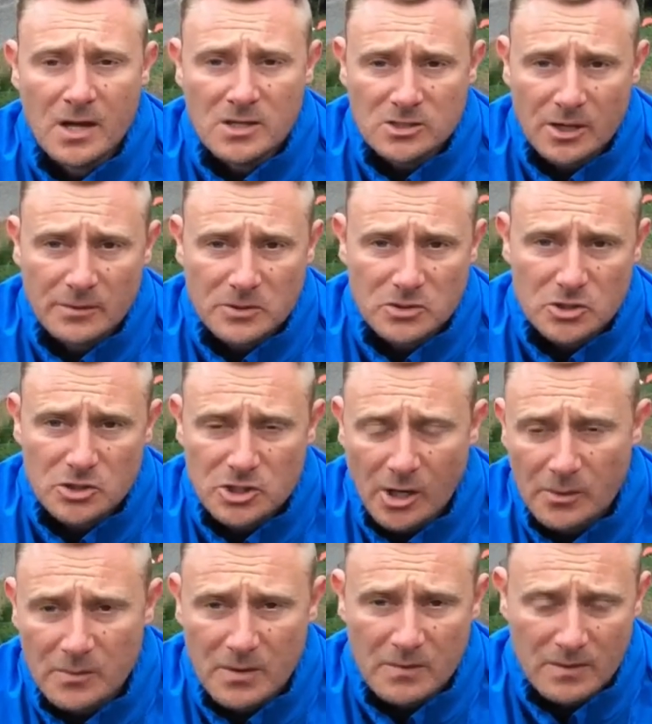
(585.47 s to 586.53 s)
So it's just
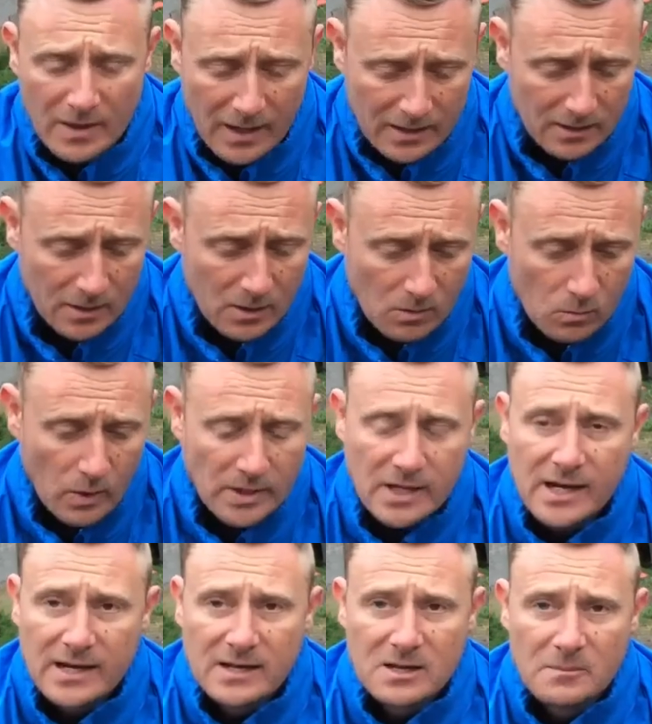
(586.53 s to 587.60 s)
showing them that when you
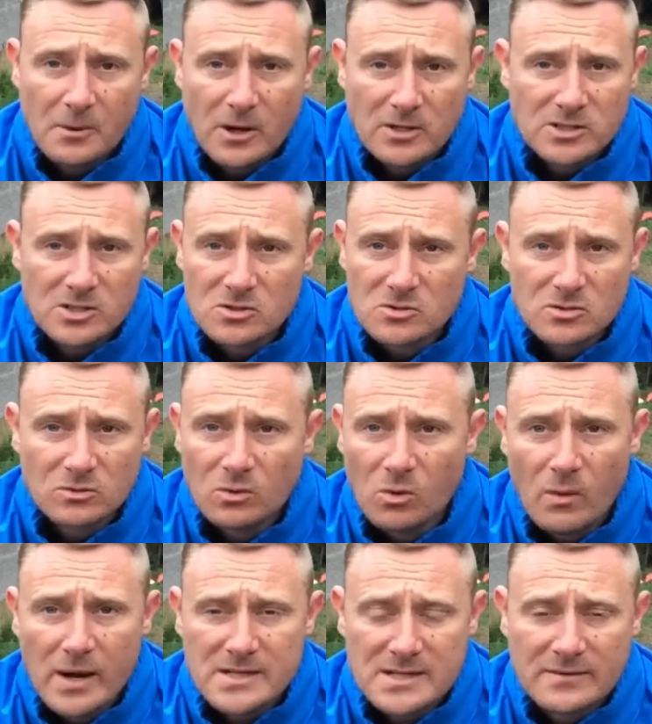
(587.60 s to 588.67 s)
get in the box, it doesn't
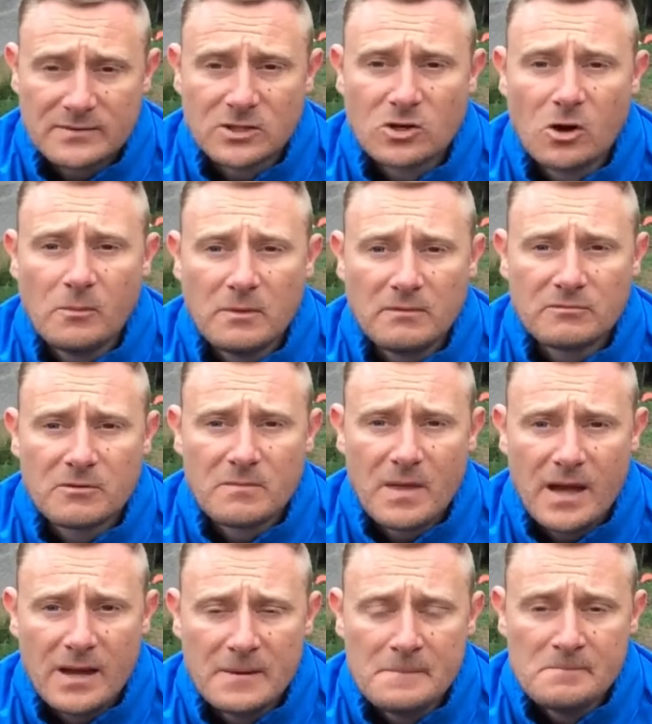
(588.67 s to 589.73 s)
always have to come in from
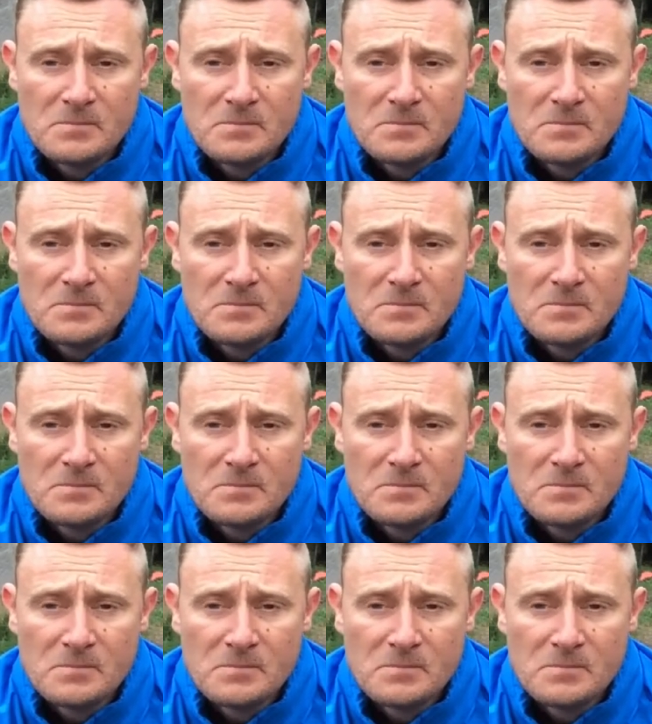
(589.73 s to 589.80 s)
there.